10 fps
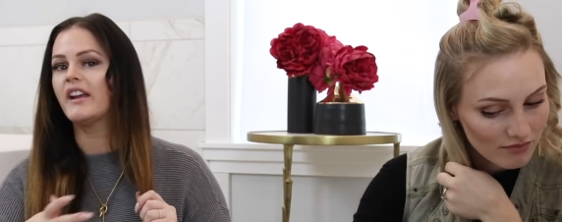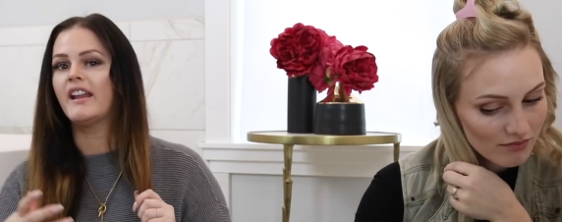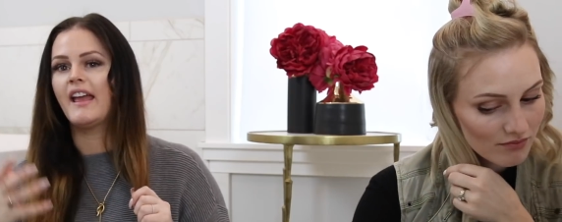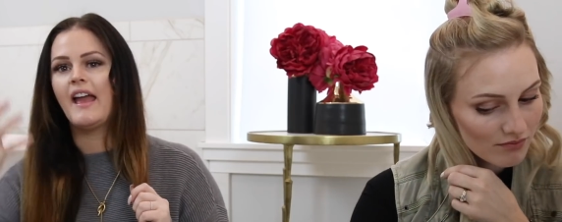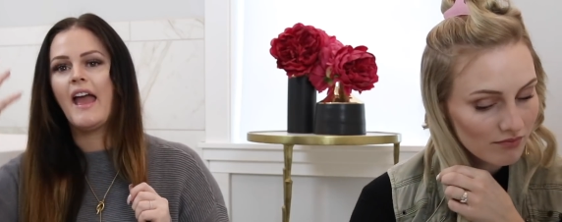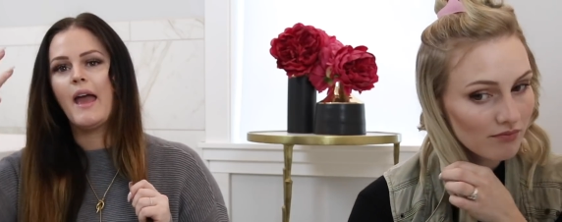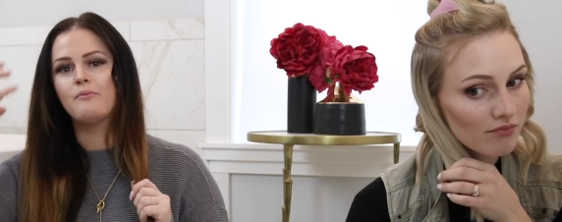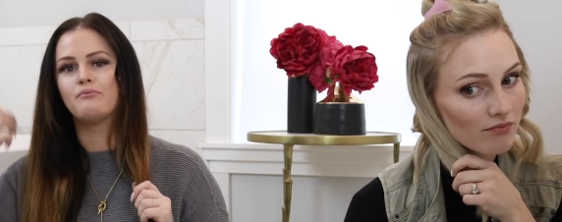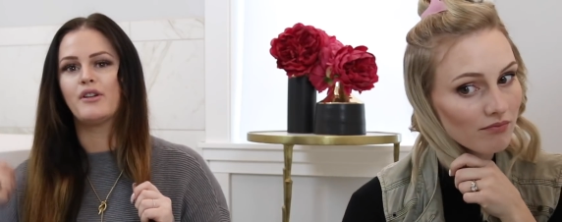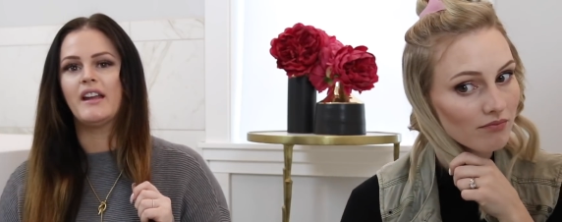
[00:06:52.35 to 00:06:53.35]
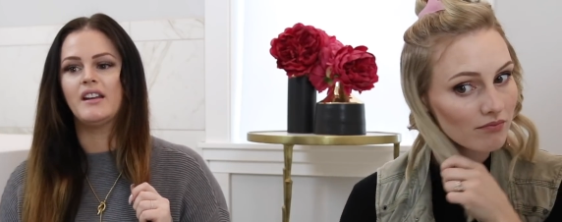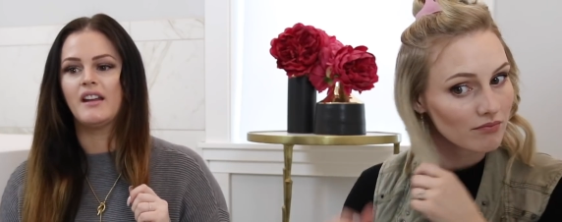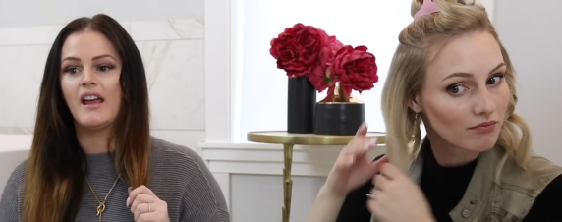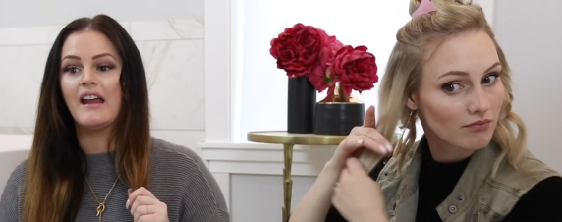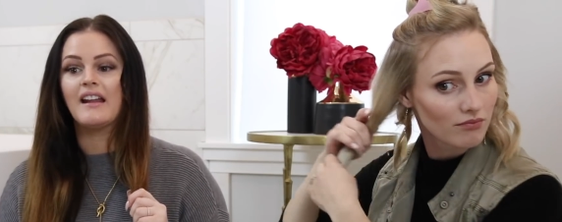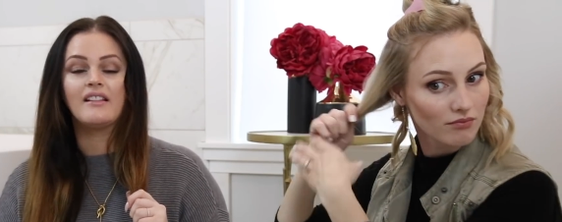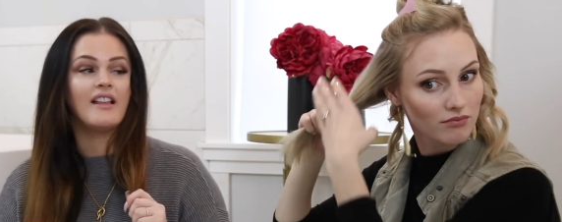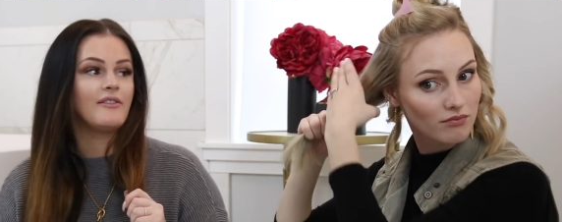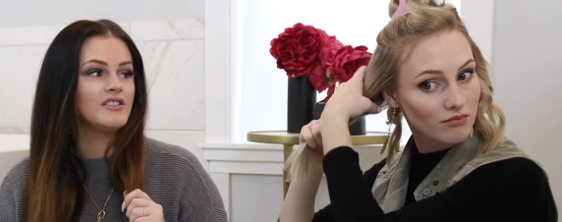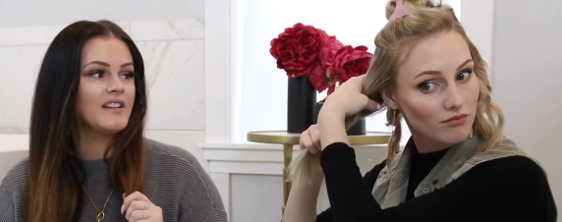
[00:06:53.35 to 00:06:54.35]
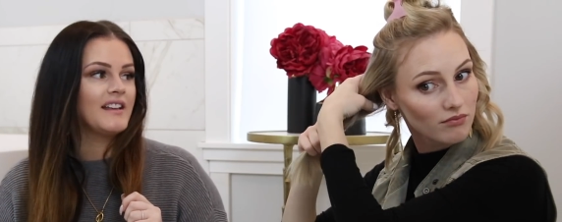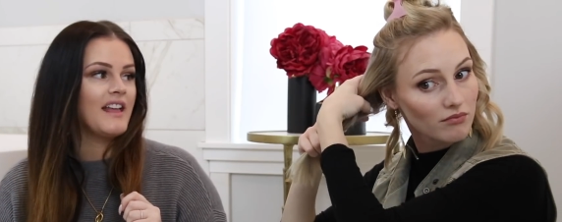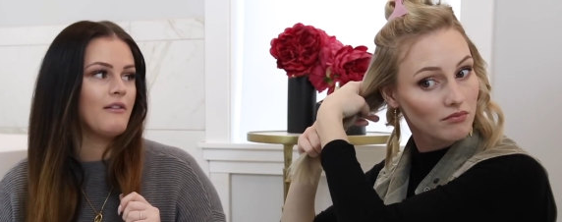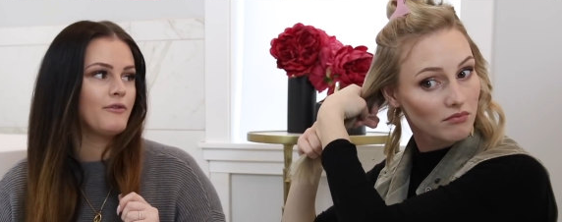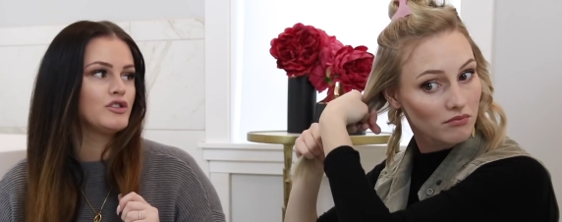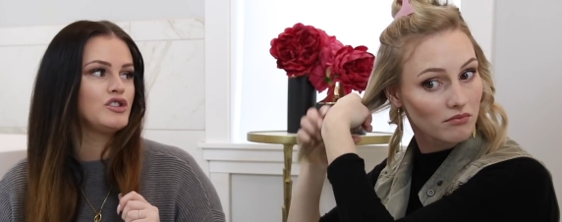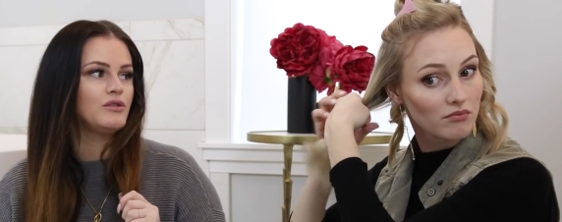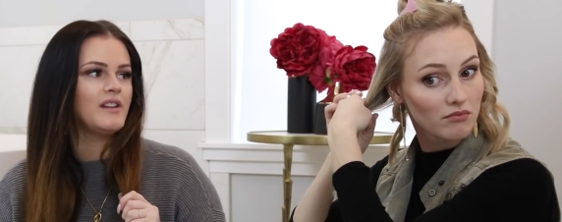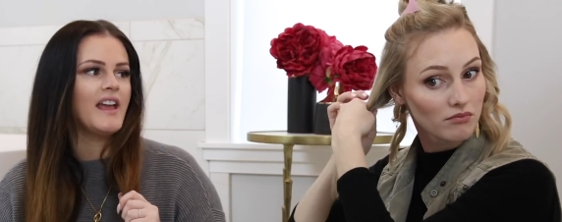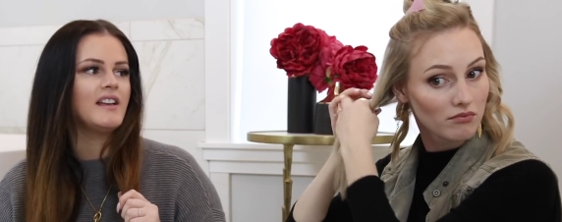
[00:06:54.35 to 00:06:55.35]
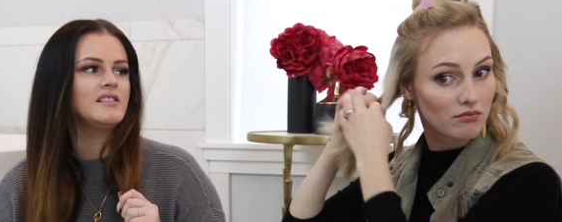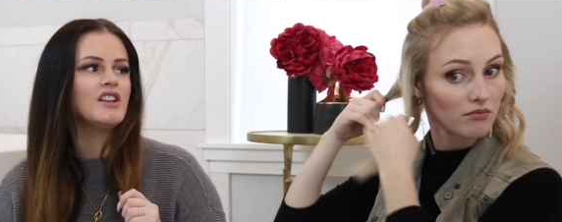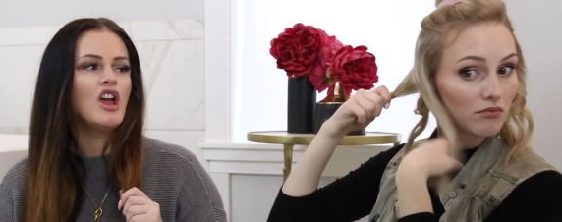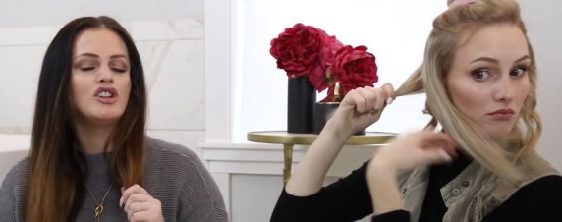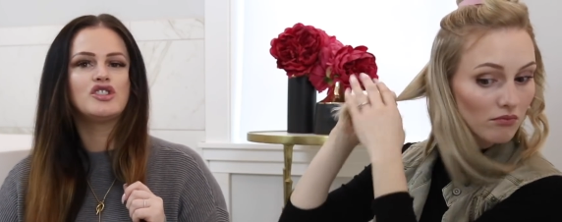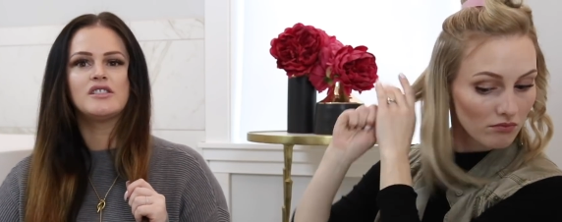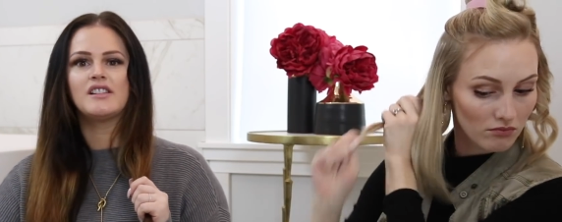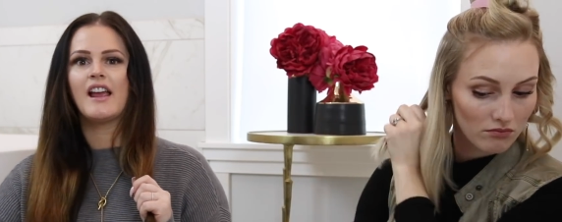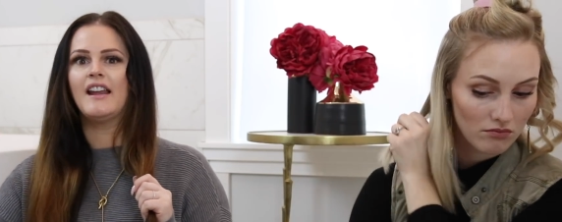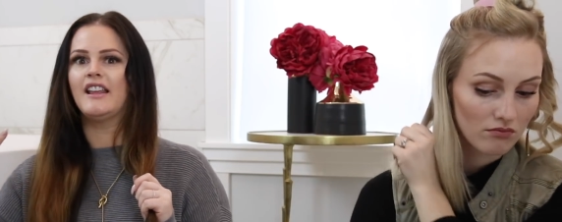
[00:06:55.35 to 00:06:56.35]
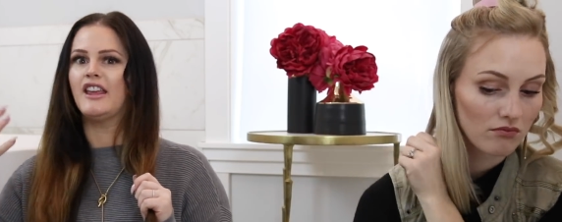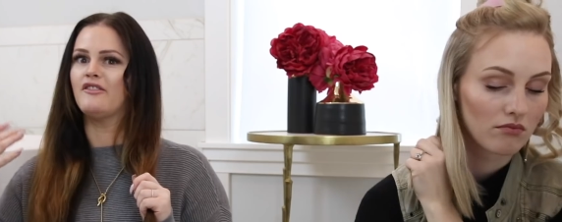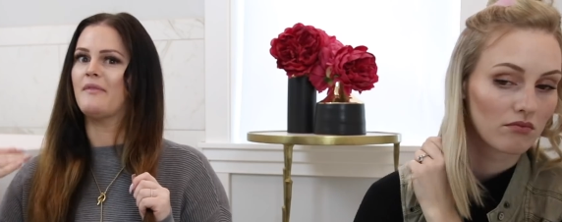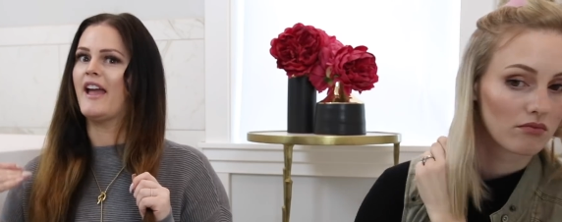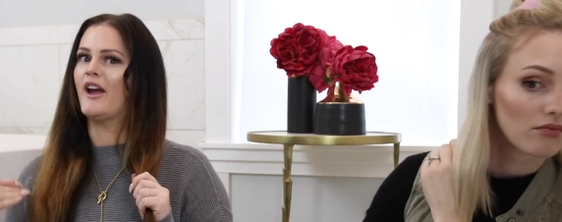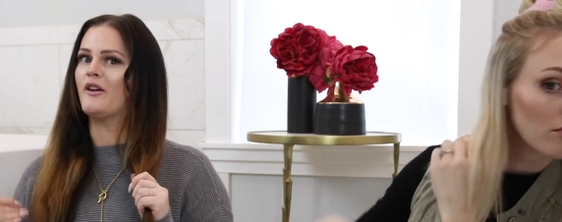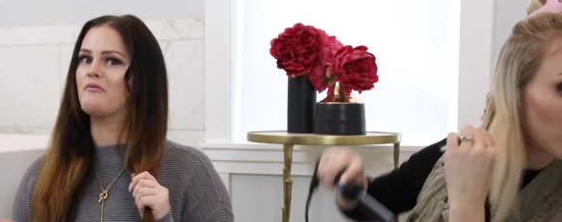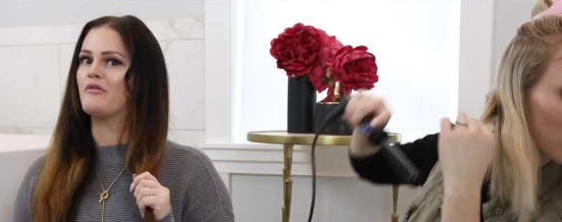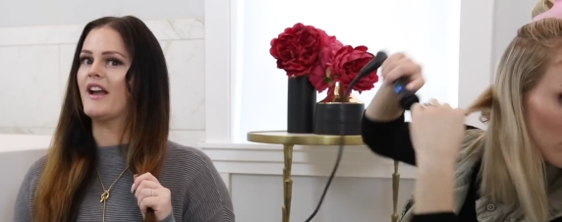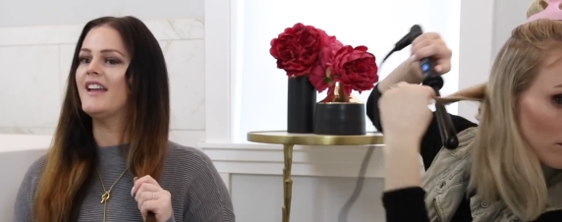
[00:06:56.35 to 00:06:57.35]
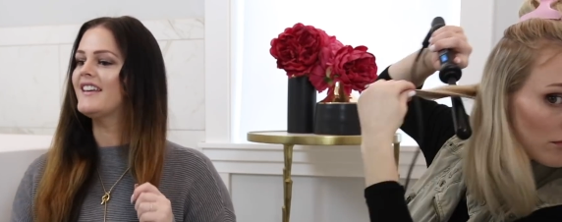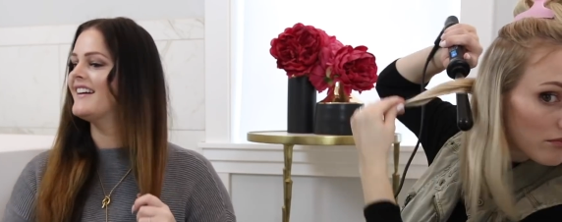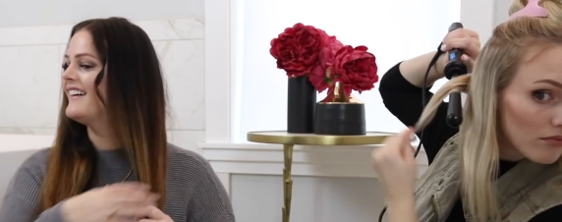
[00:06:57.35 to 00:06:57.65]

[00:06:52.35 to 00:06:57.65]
Speaker 1: in it and braided it. And I left it like that for two days just to kind of give my hair a break.